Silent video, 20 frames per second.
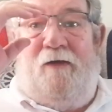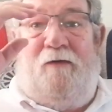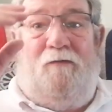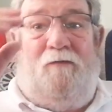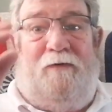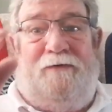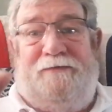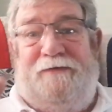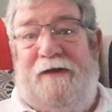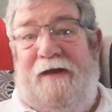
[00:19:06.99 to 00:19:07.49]

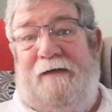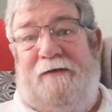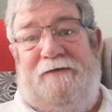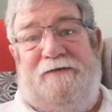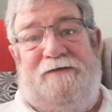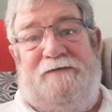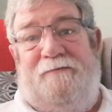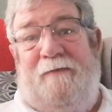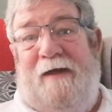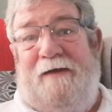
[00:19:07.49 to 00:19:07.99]
was a
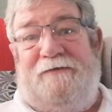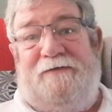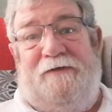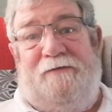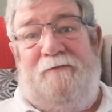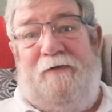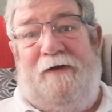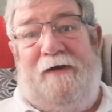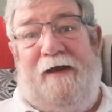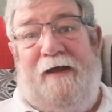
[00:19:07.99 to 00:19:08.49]

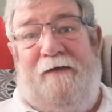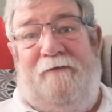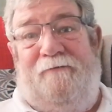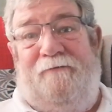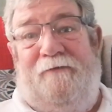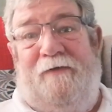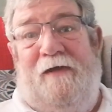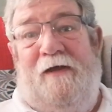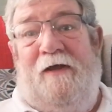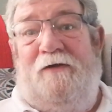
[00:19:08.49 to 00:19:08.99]
smashing wee knife.